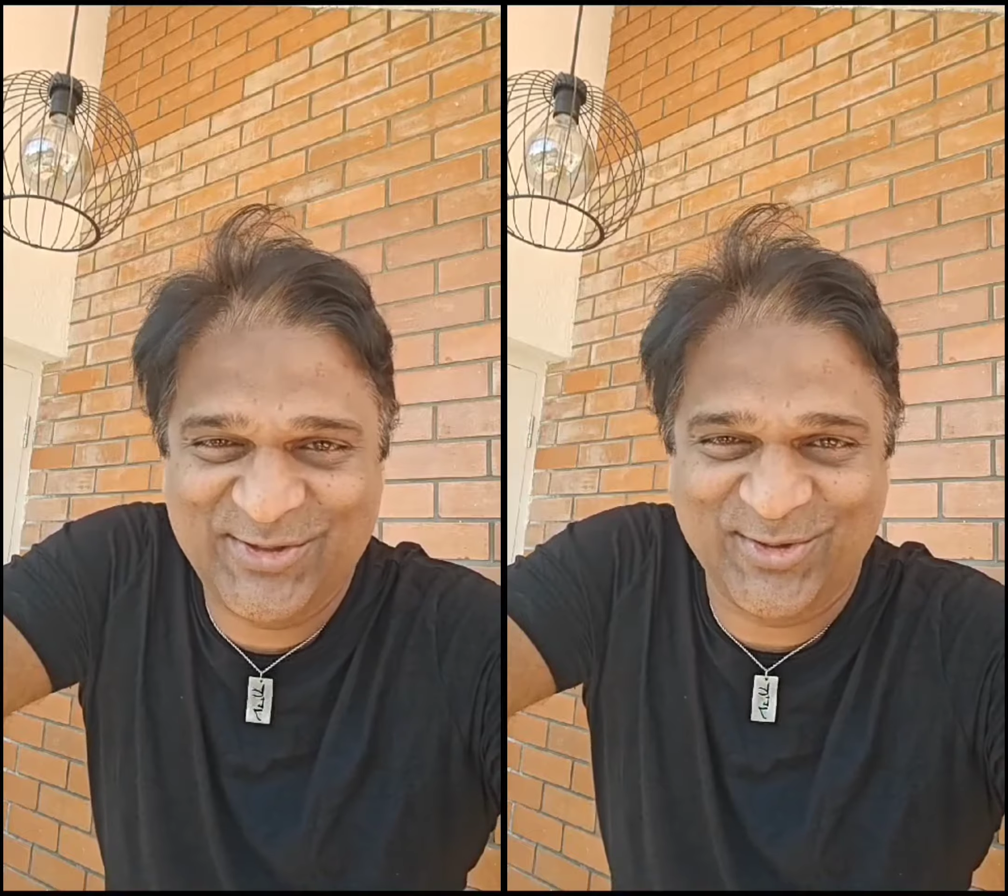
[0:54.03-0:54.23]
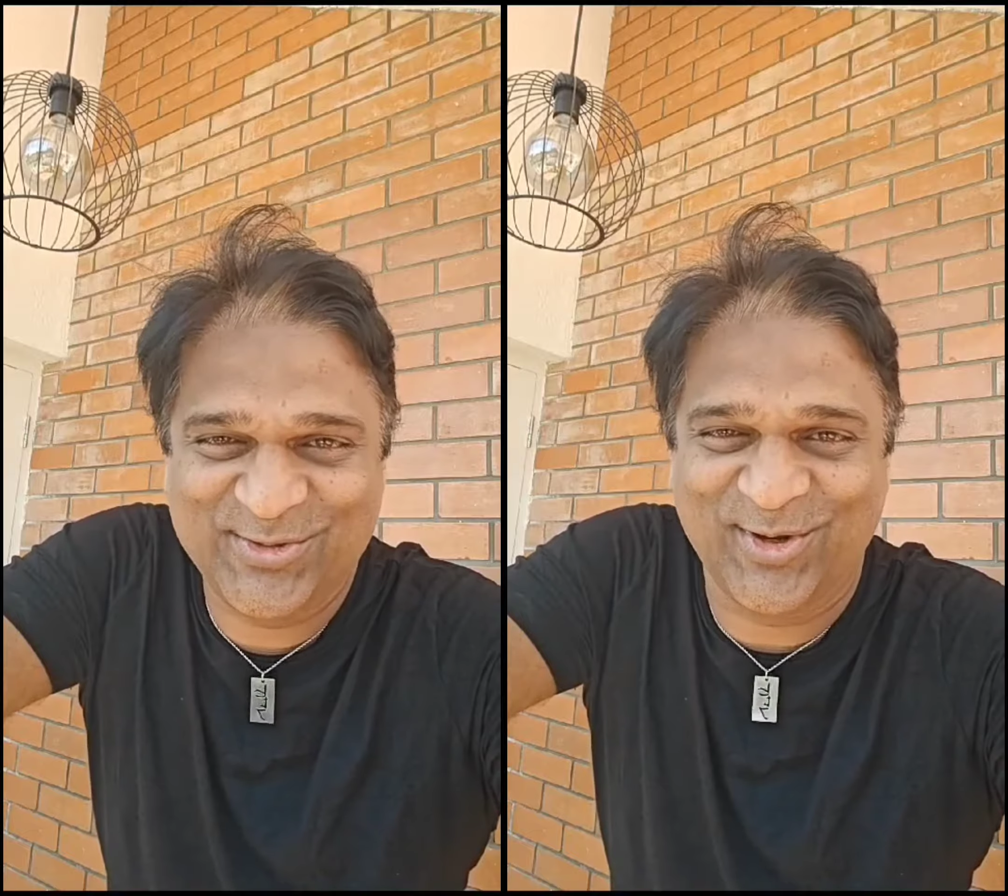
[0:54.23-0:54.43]

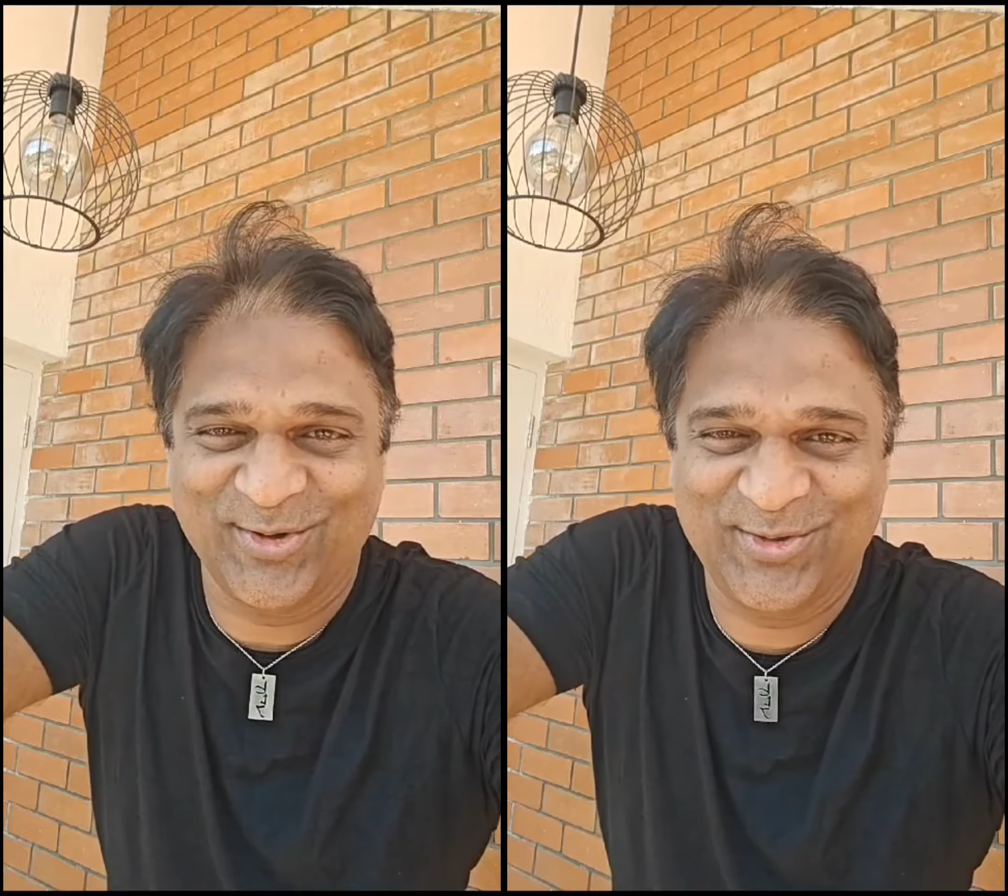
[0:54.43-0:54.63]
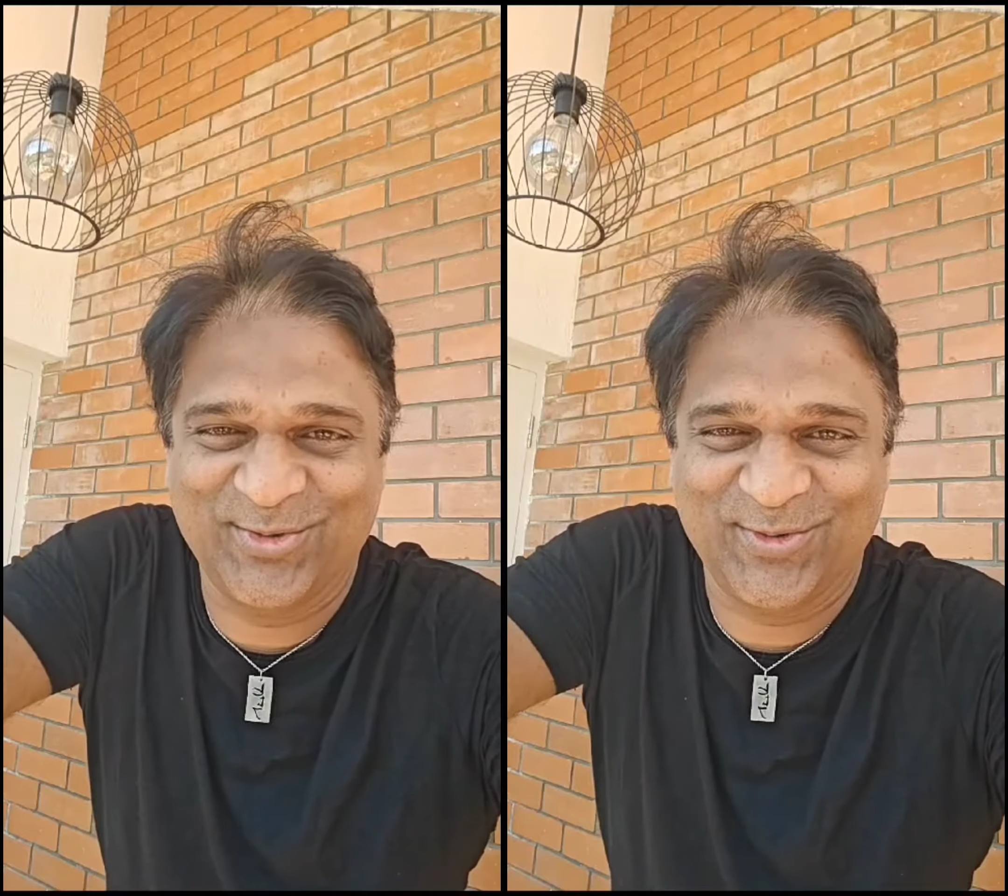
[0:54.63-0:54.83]
John's
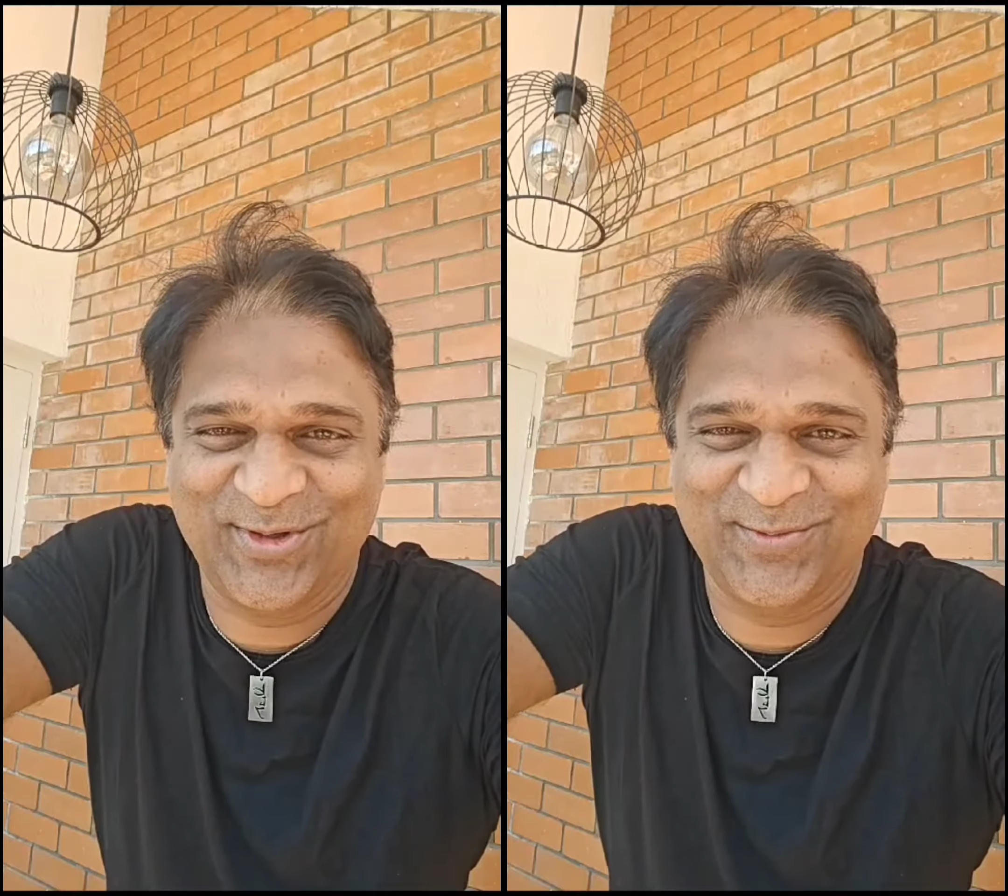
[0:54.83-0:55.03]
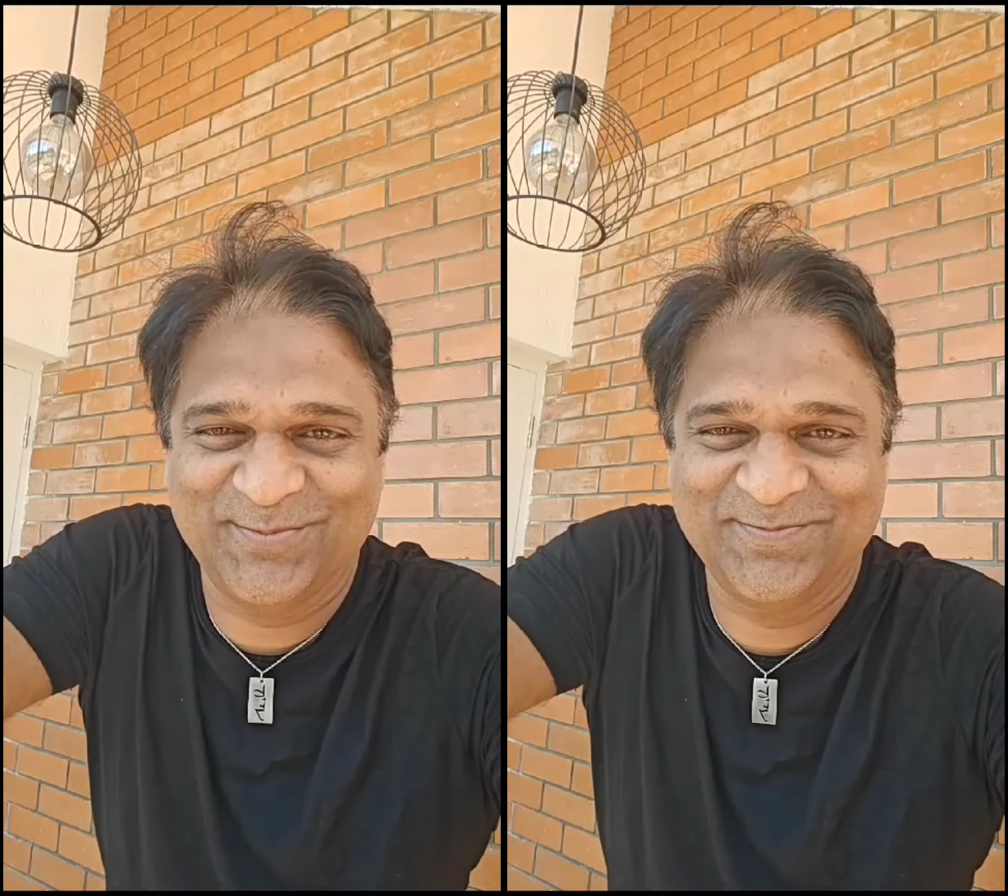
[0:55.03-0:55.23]

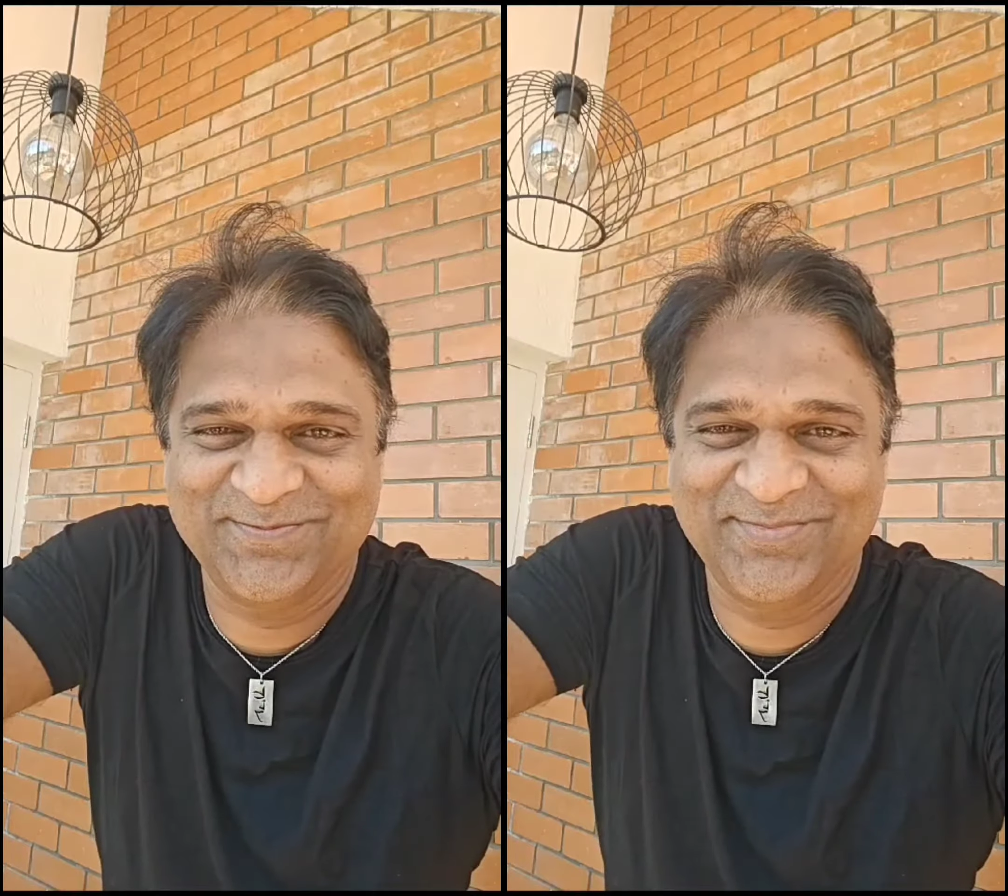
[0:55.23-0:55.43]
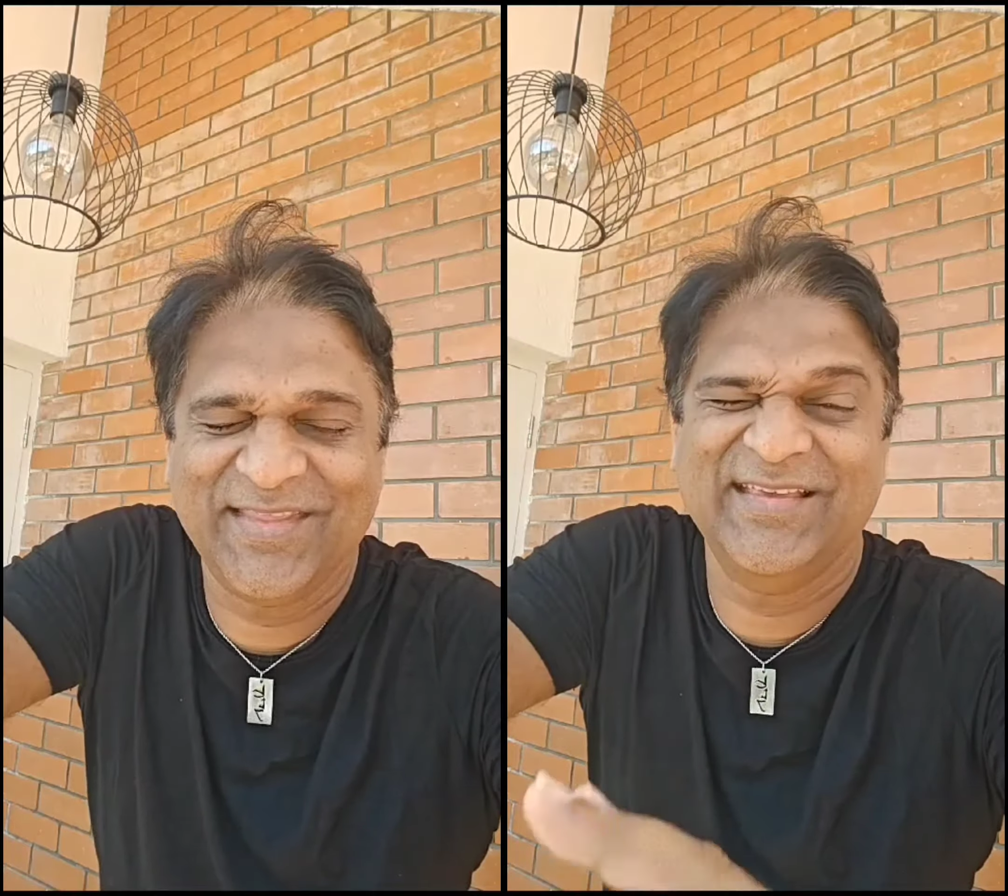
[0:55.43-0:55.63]
Auditorium.
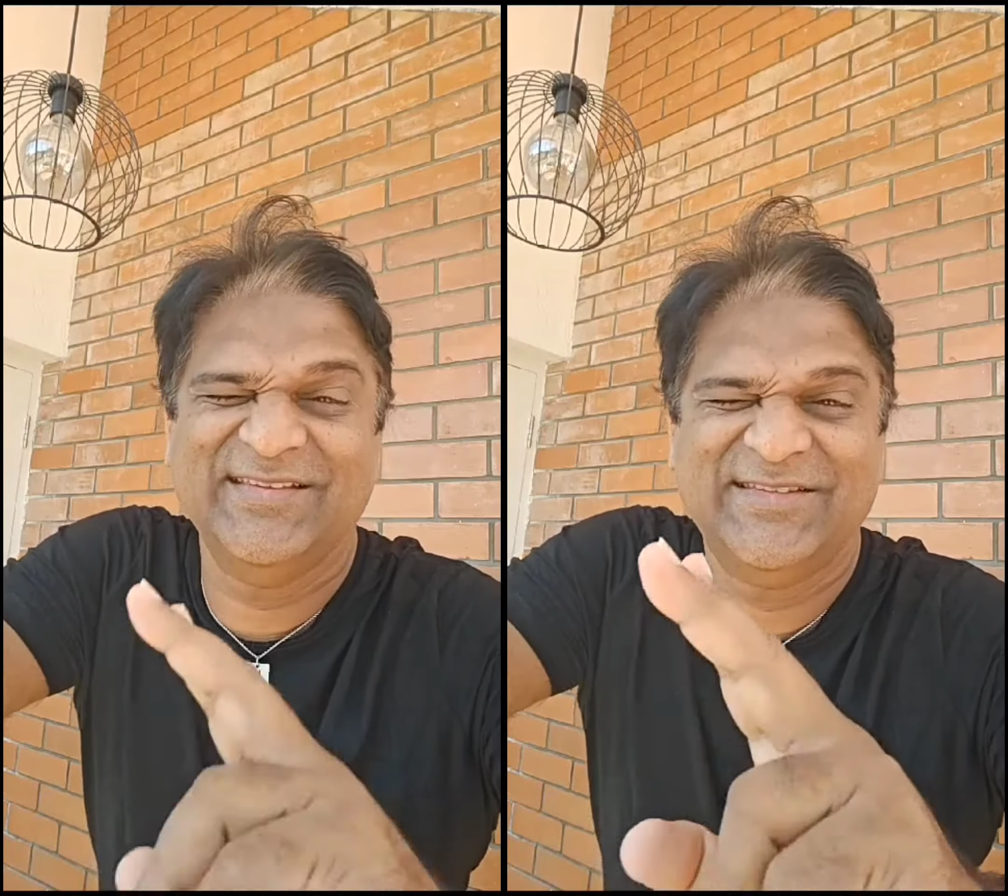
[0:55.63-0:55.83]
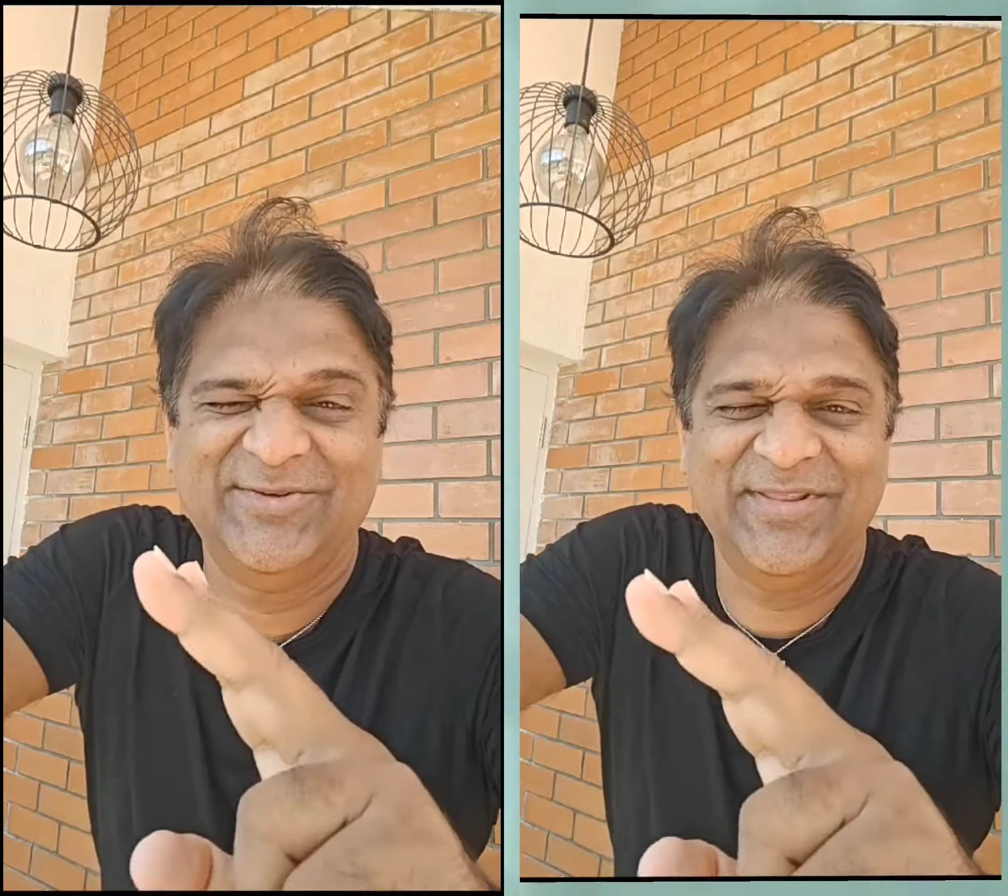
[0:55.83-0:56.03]

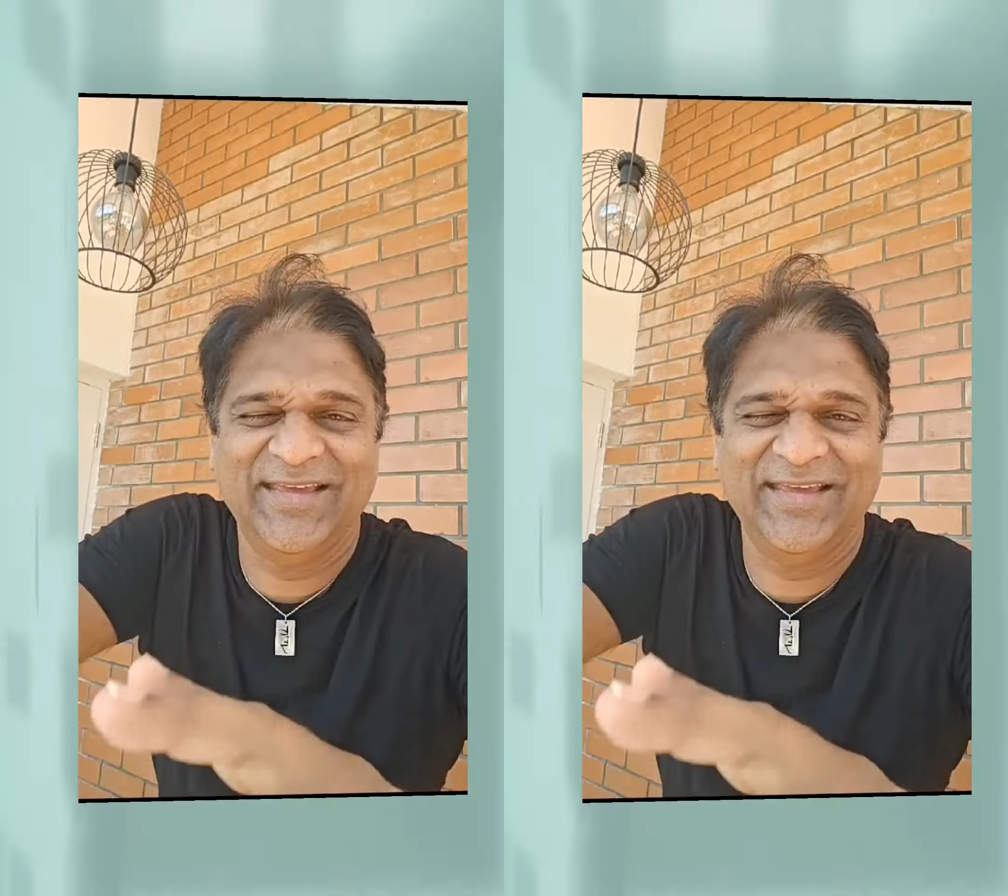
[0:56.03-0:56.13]
See